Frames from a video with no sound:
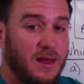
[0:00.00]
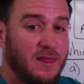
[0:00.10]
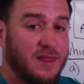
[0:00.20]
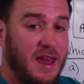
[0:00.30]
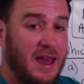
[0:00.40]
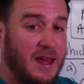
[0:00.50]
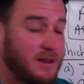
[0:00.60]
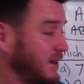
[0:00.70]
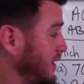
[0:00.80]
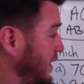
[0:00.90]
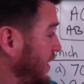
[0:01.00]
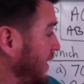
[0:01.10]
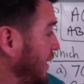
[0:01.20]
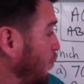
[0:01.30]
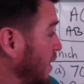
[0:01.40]
that
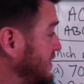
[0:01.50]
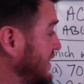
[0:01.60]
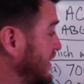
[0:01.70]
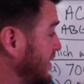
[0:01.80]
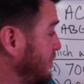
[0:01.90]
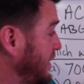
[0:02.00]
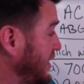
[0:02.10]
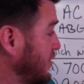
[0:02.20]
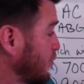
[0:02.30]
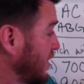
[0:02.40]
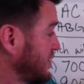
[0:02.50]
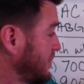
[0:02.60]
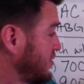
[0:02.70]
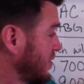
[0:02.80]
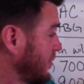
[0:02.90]
it wasn't going to be the
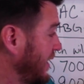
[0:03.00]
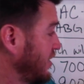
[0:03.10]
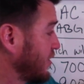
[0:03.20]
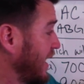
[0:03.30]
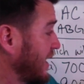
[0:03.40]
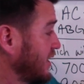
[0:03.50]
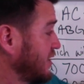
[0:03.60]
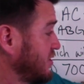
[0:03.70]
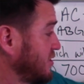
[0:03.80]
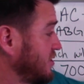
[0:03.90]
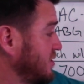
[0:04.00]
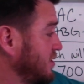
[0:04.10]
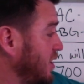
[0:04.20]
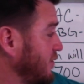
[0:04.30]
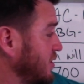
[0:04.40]
respiratory rate, you're not going to
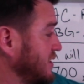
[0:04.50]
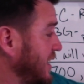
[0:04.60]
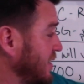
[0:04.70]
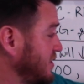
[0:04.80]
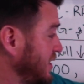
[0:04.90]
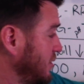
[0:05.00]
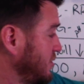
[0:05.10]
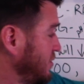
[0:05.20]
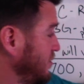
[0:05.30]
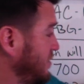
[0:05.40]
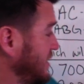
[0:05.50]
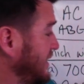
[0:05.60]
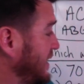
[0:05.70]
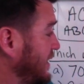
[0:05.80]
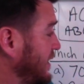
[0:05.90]
solve your desired C O two to
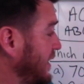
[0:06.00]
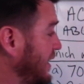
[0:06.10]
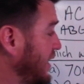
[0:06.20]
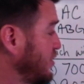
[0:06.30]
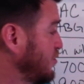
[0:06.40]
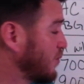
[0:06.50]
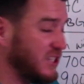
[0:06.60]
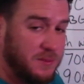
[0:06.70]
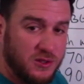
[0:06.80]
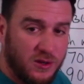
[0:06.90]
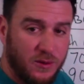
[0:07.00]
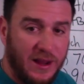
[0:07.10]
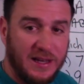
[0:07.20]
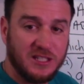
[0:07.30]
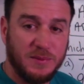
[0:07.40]
get a new respiratory
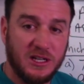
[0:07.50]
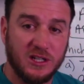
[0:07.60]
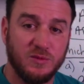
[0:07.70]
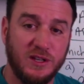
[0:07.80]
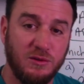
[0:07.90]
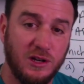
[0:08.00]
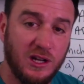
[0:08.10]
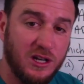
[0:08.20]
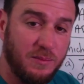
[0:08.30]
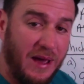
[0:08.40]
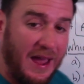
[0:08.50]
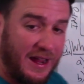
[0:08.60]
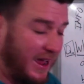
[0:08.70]
rate, is because when you look back